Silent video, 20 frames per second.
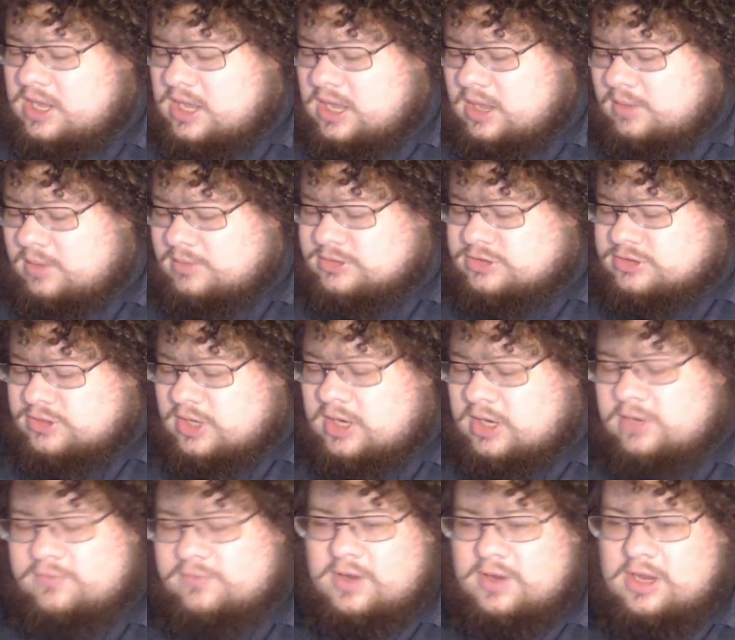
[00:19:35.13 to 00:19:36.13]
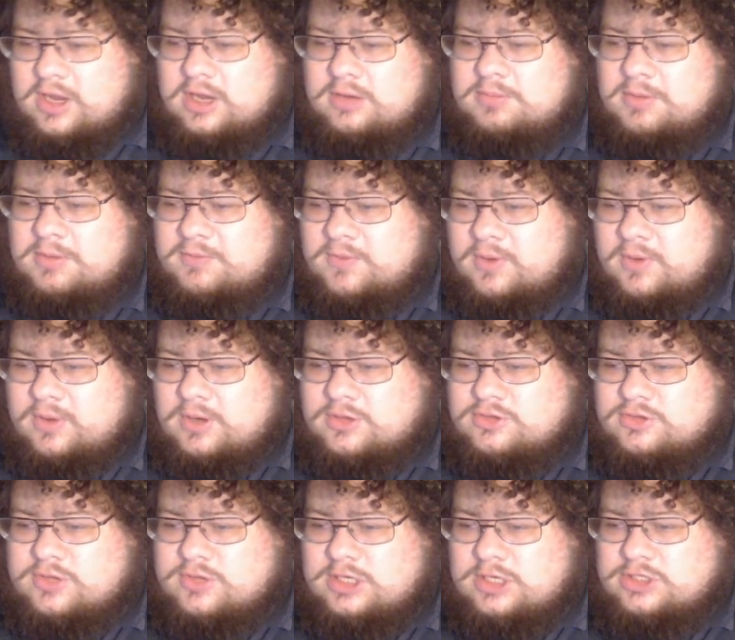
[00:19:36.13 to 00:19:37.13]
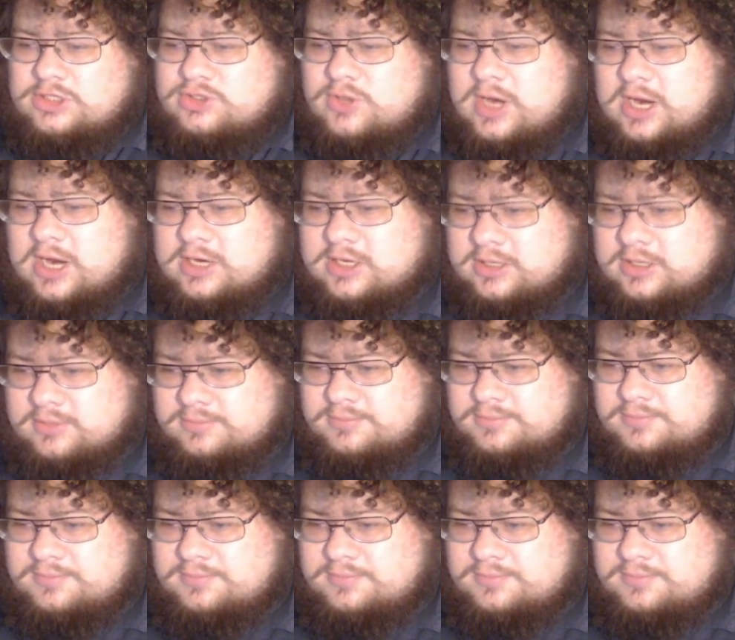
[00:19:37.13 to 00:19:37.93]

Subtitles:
I was trying to find my phone. I was trying to track it.